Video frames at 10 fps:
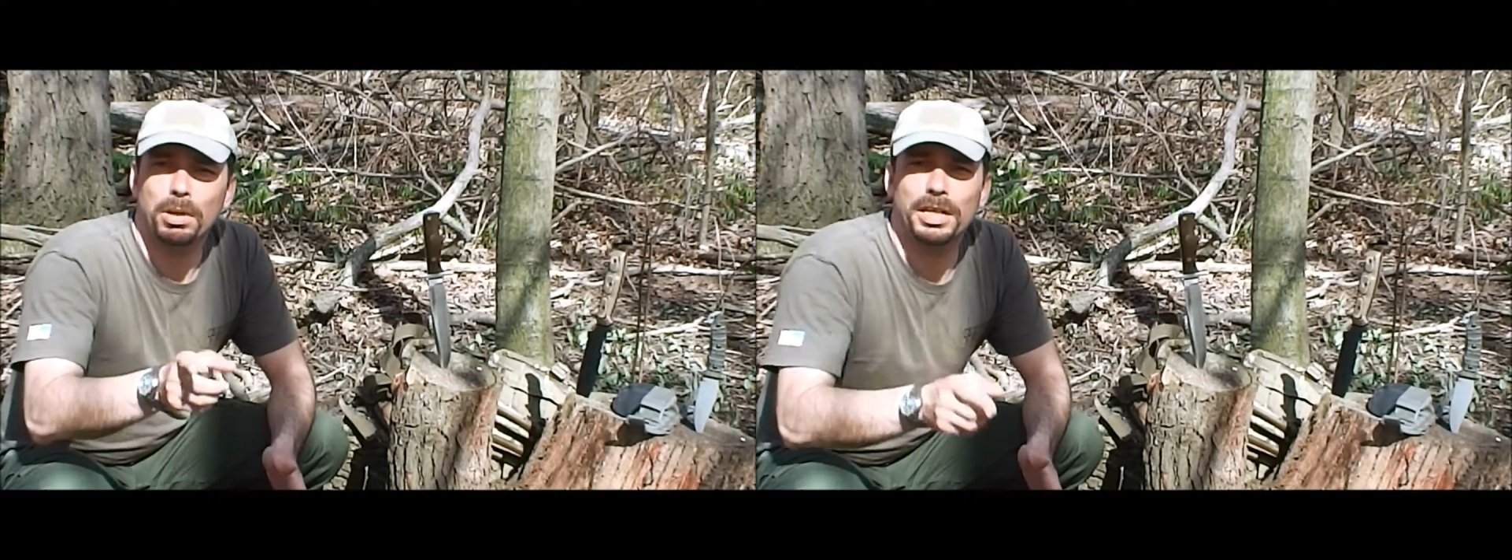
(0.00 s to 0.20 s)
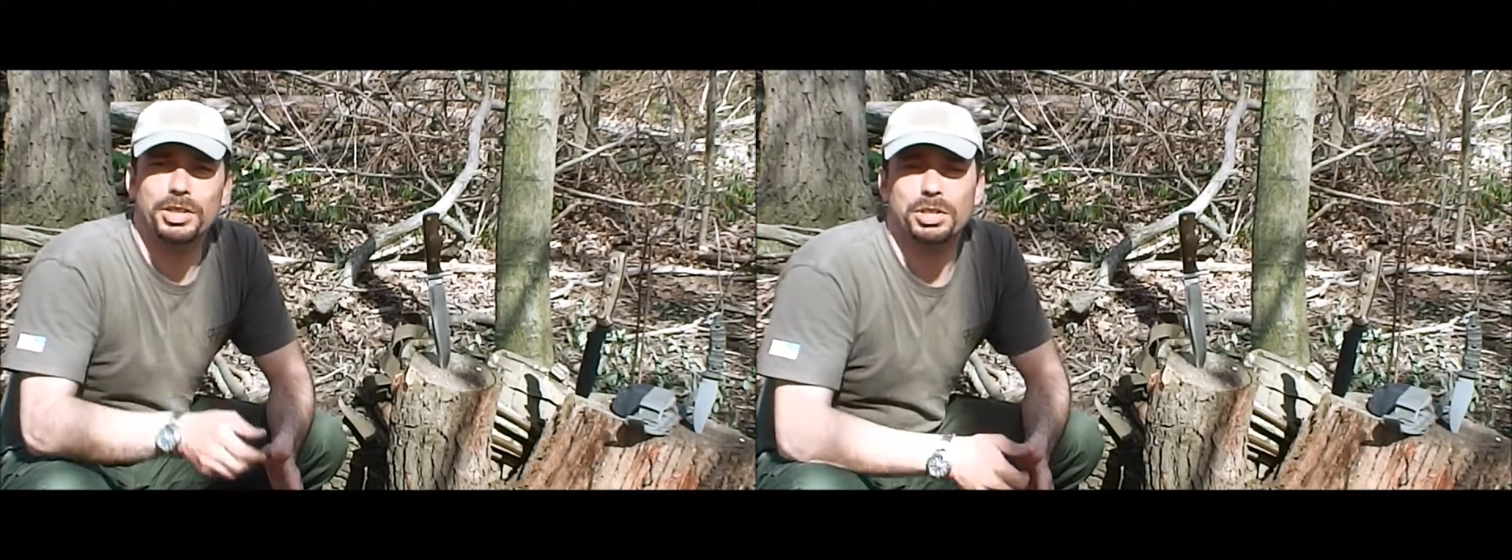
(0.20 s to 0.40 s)

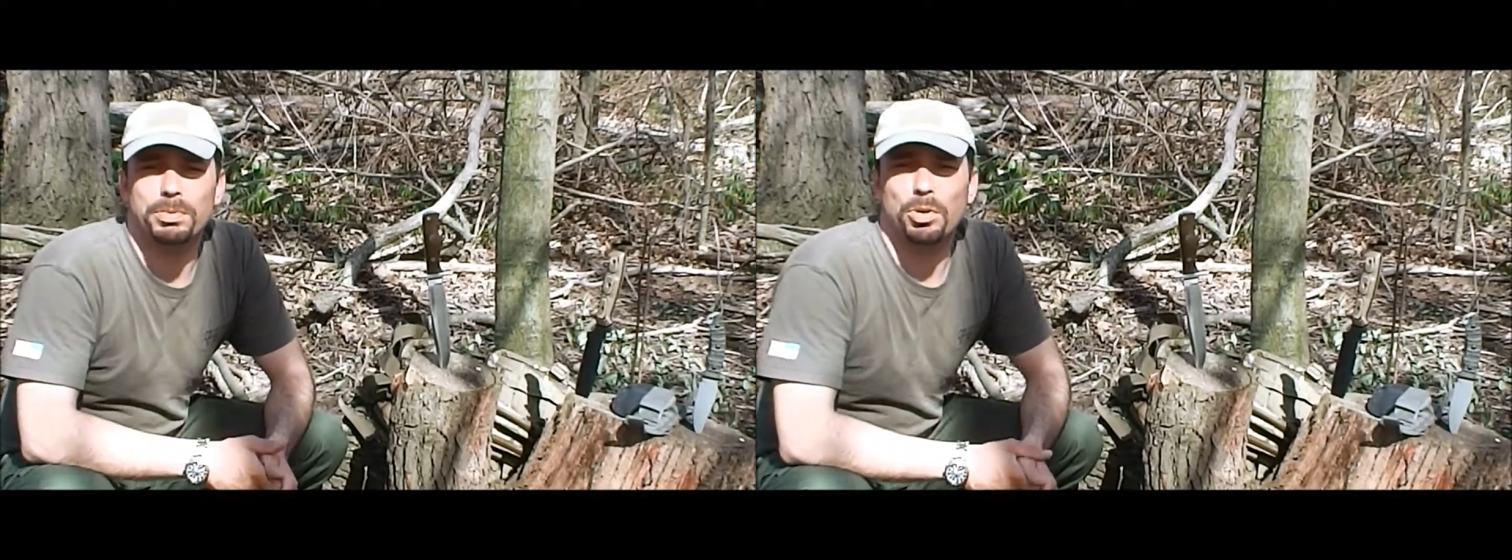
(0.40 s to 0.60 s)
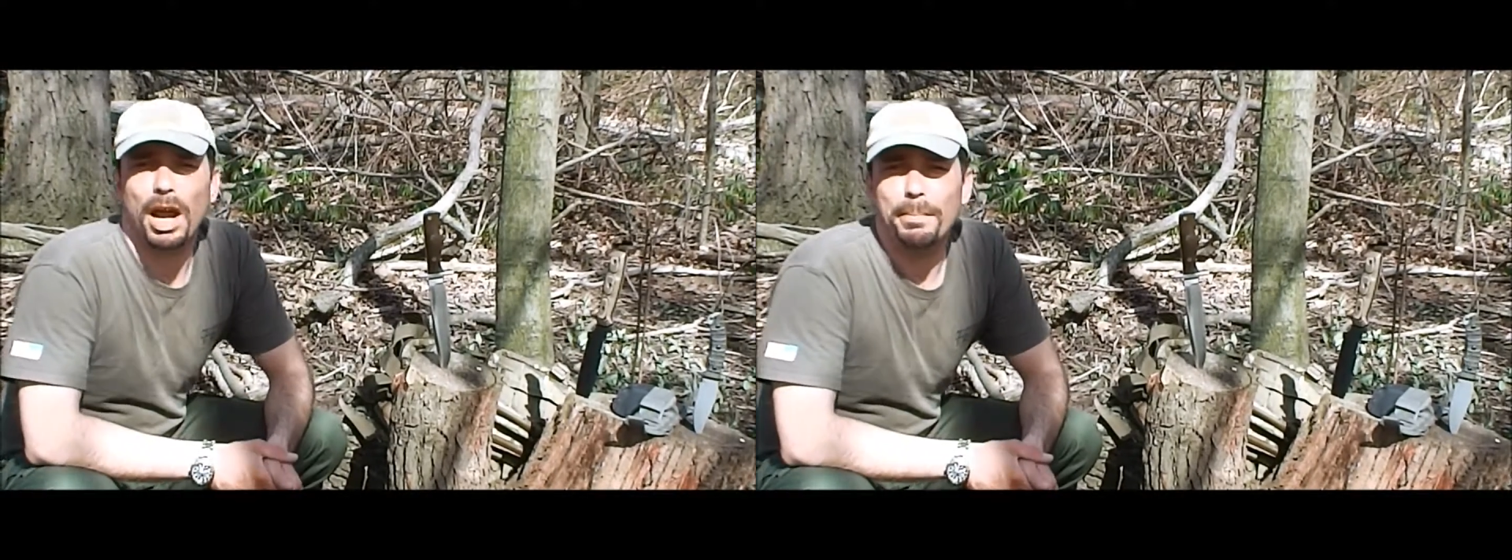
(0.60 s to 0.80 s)
please
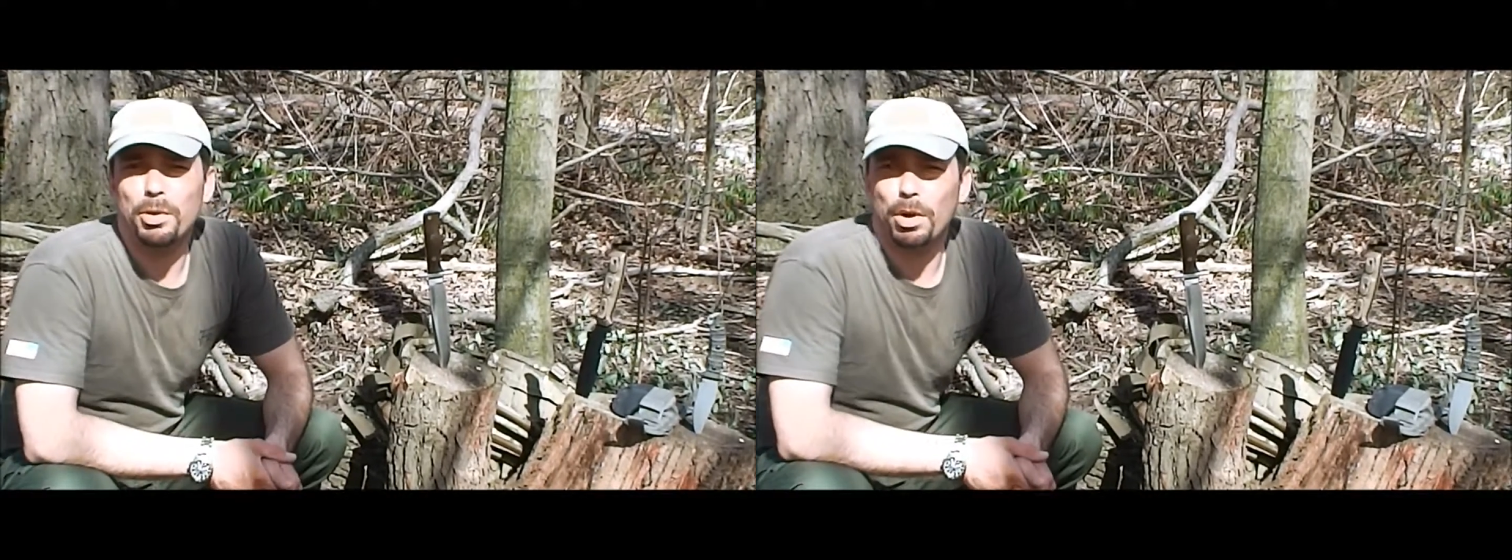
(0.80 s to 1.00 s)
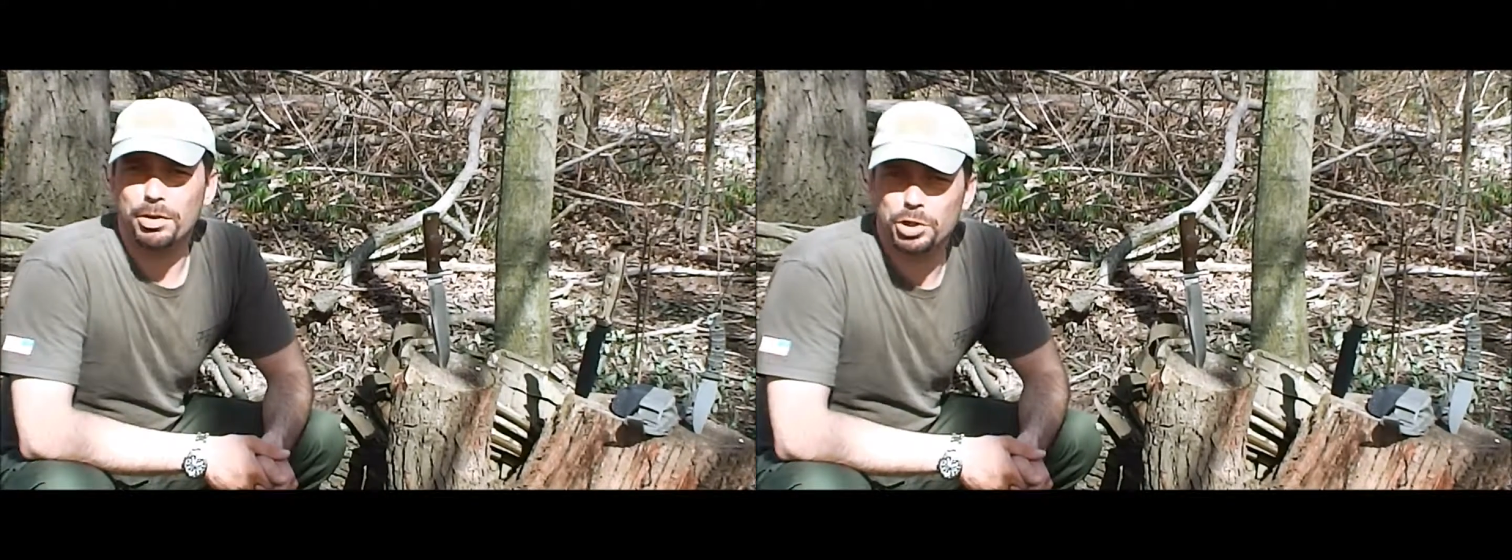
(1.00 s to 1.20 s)

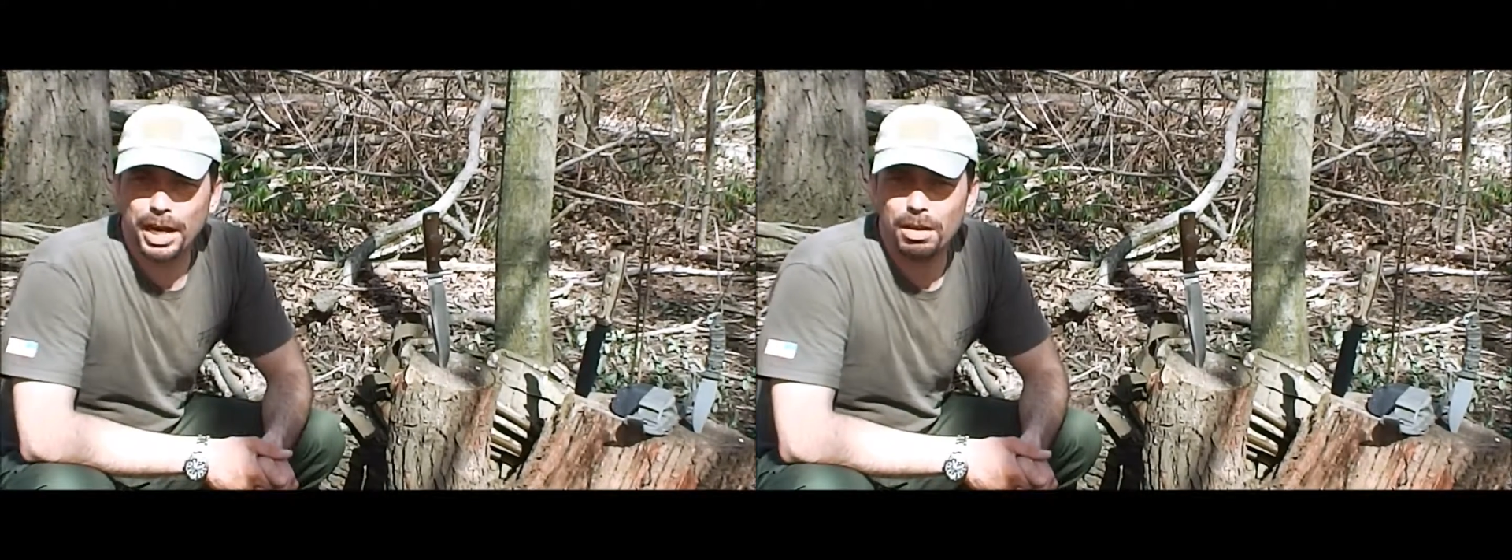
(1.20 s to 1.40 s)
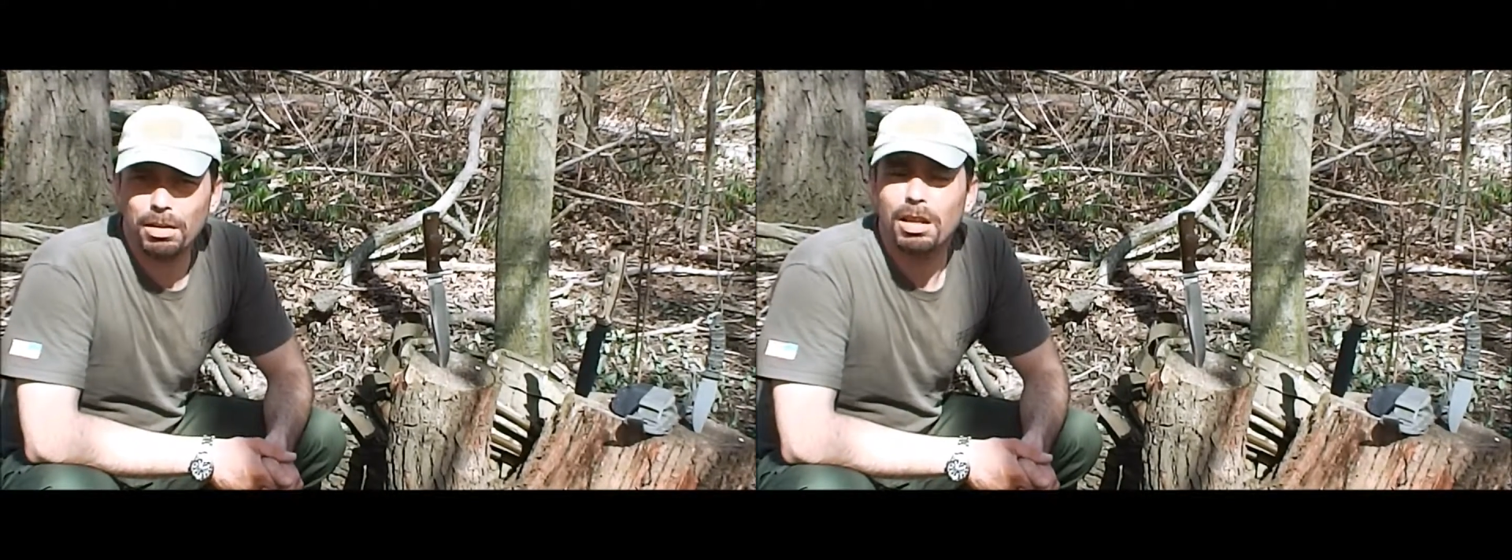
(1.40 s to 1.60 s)
subscribe to our
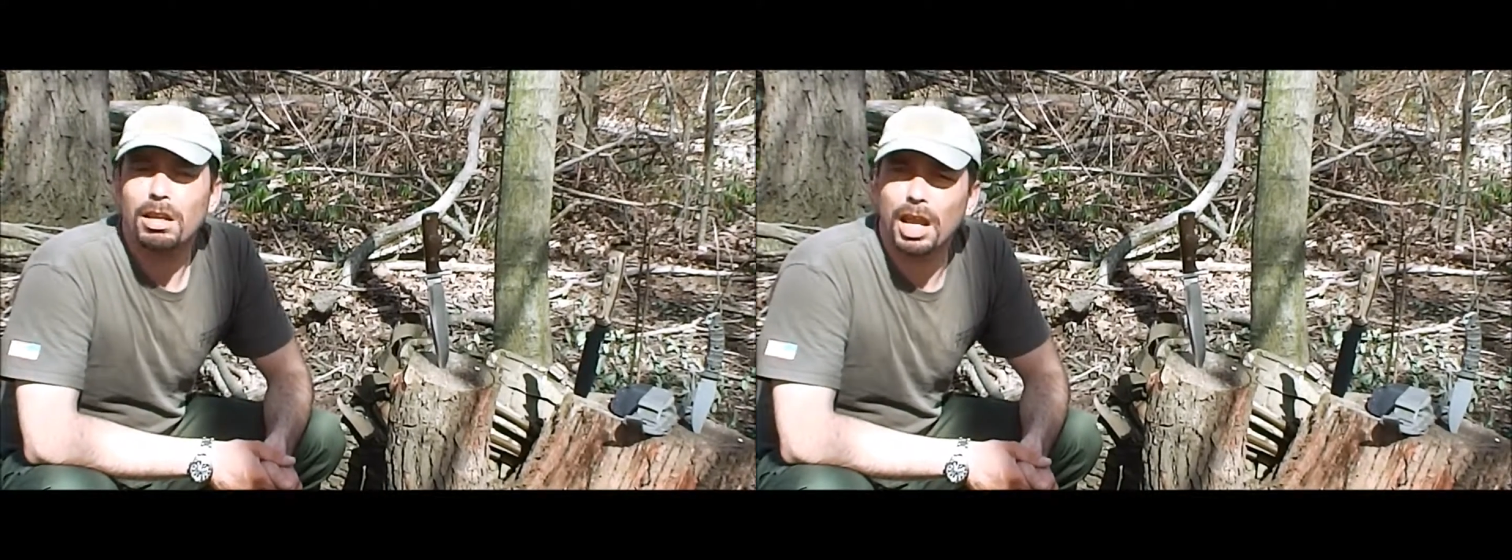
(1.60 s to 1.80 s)
channel,